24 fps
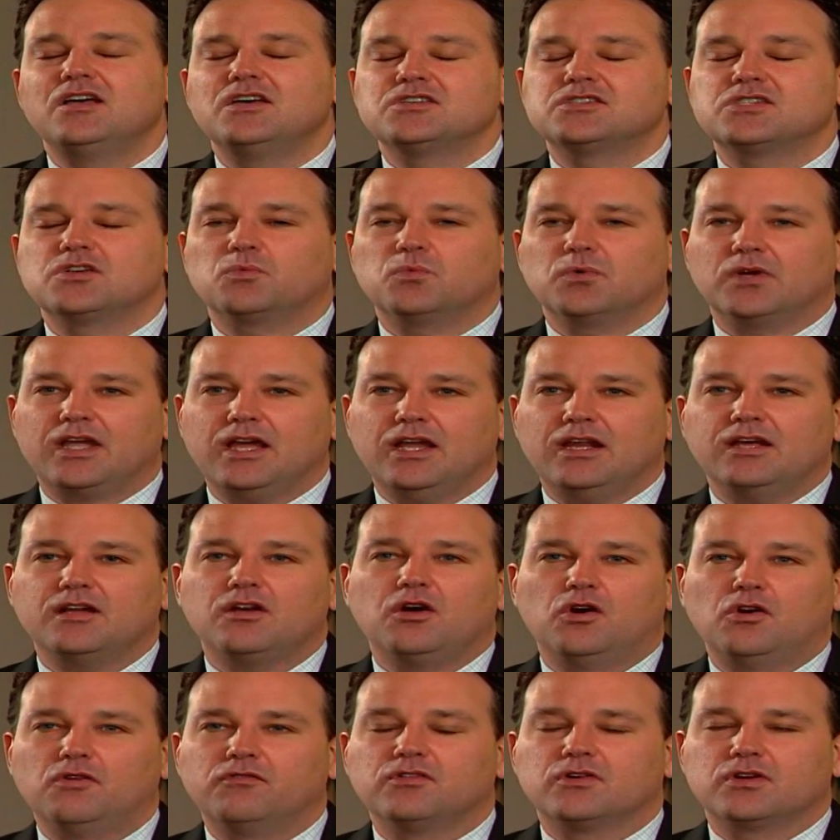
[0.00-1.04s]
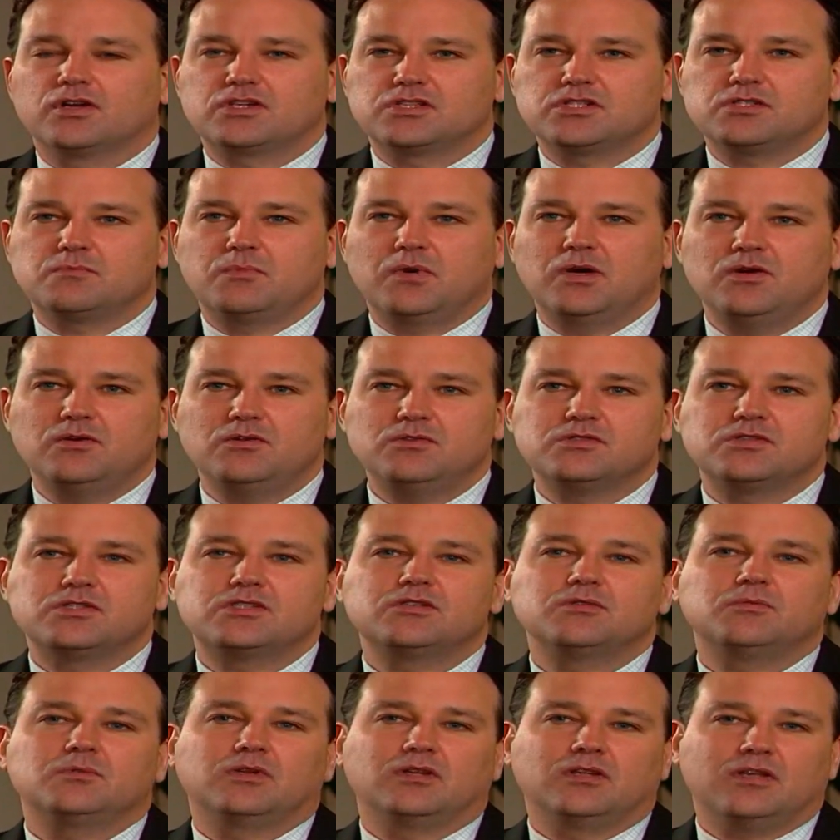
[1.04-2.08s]
So we're getting
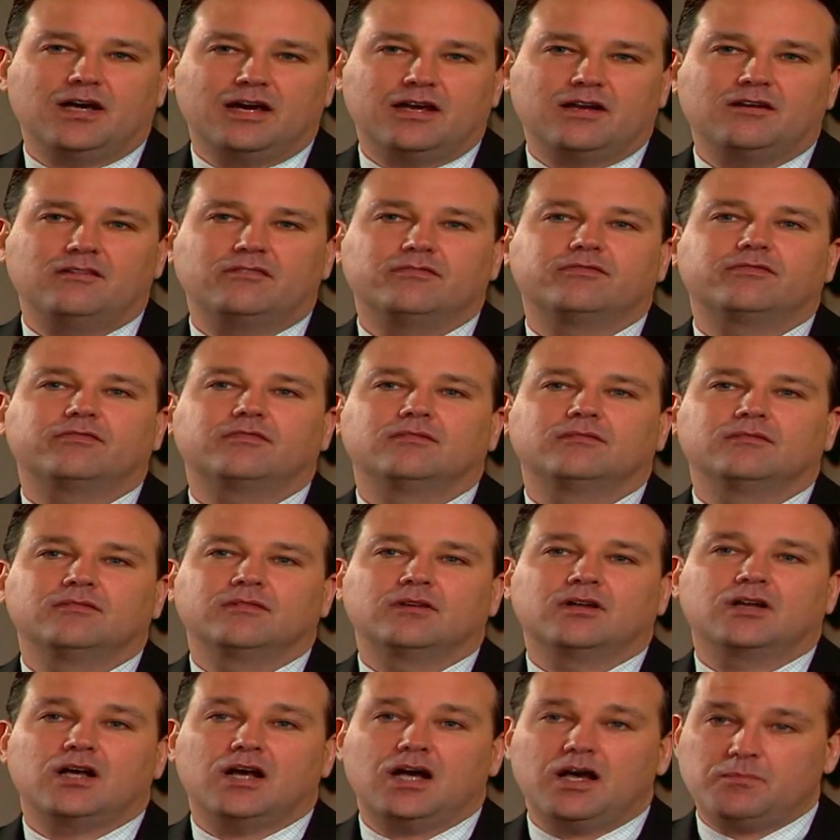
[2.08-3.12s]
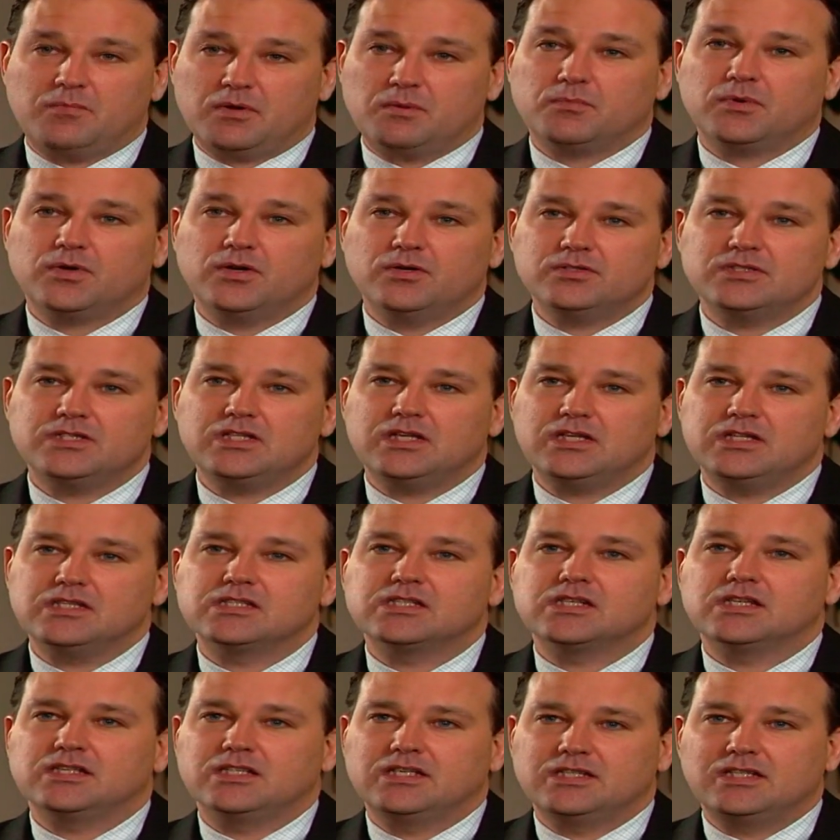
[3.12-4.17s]
overexposed to a lot of common
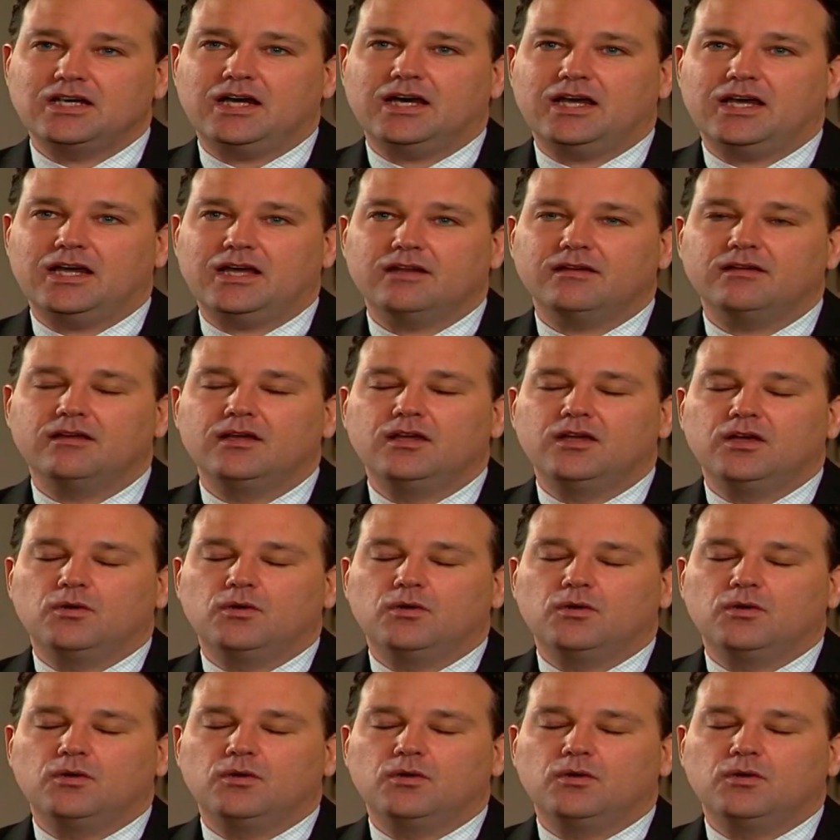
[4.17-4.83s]
proteins in the diet,